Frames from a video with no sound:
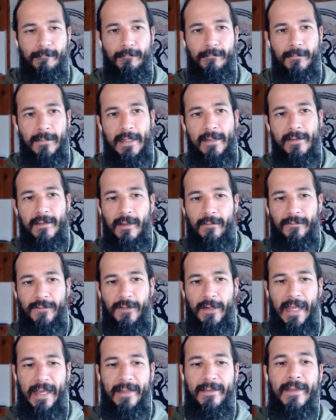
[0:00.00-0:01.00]
Let's not
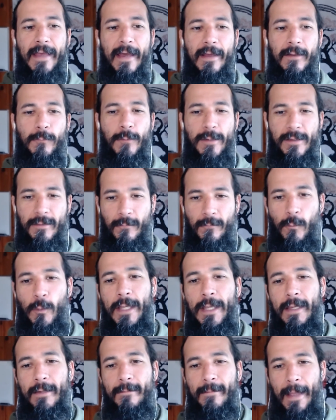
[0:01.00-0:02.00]
forget that
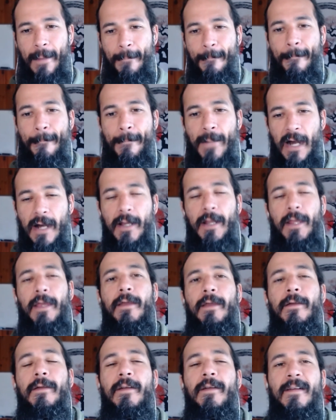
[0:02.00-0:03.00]
we
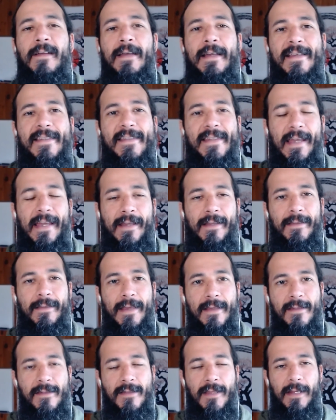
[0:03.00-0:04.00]
embody a second
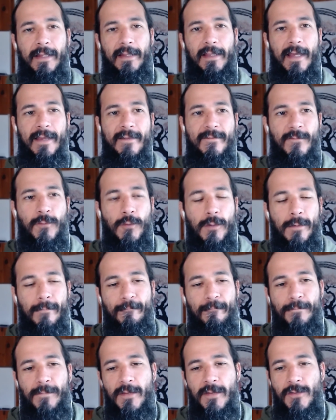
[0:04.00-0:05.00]
density life
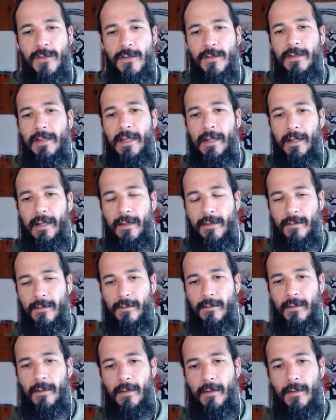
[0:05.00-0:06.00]
form. It's just that
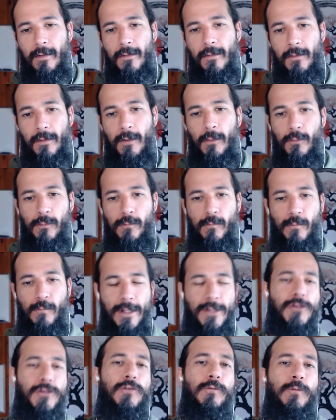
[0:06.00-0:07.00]
is so
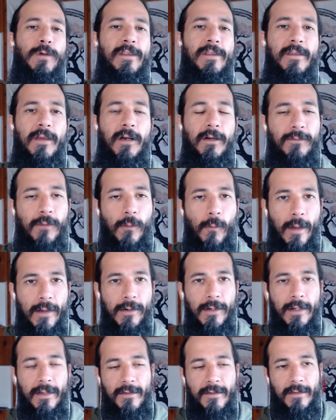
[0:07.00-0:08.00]
rich with
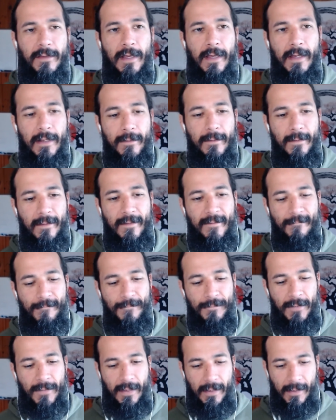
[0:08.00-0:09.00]
self-awareness that
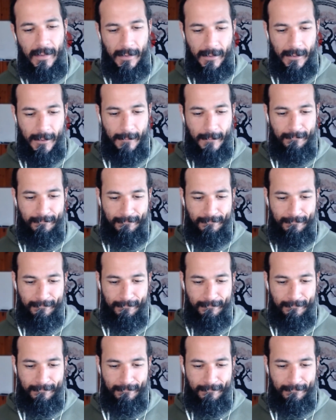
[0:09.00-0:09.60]
it